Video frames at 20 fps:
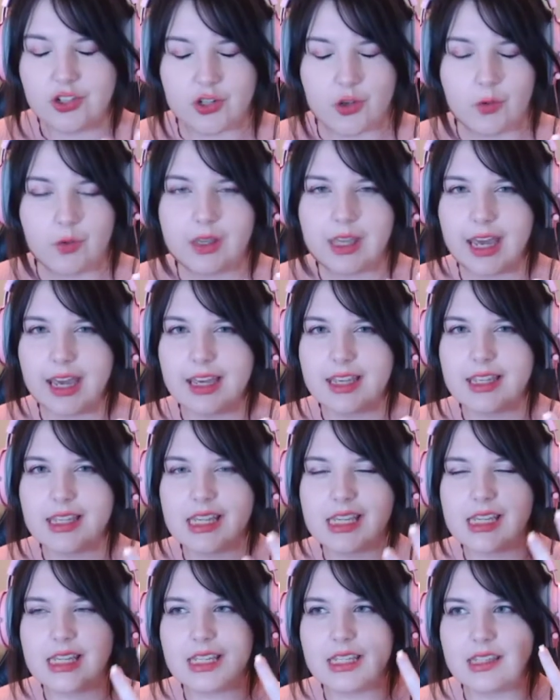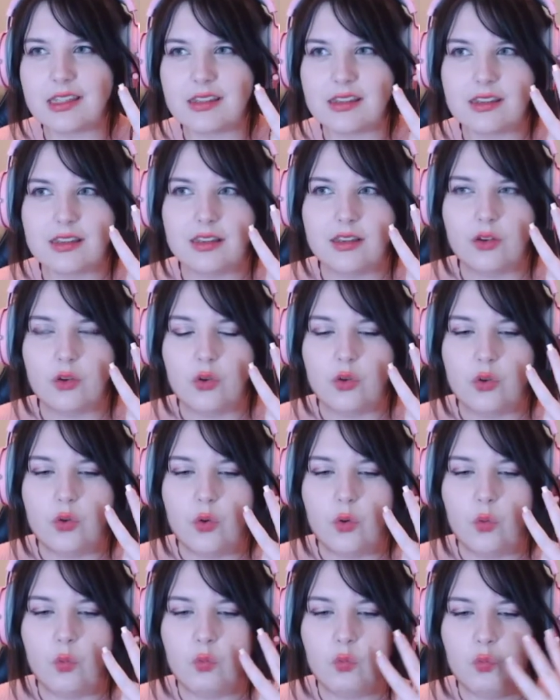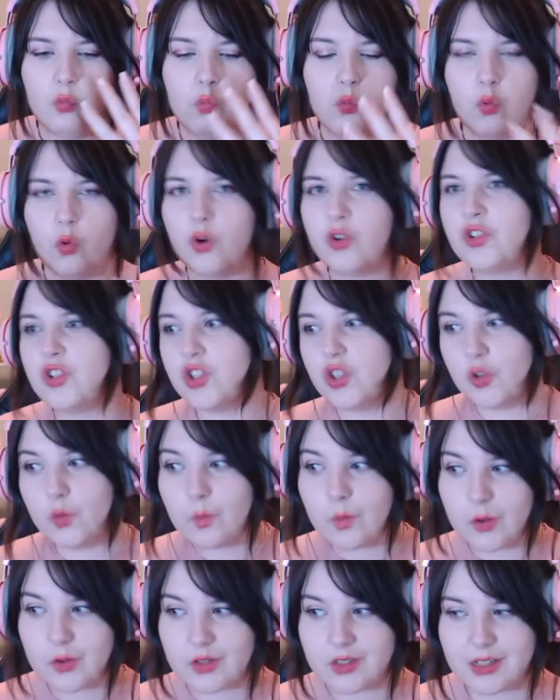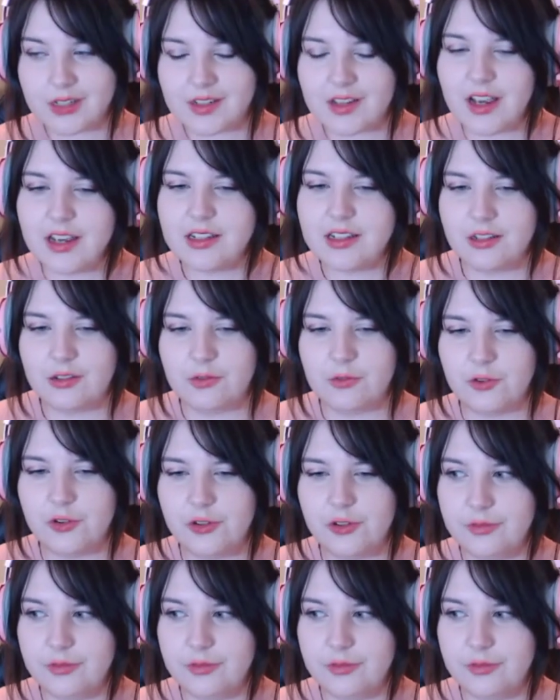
showcases, what are you most excited for?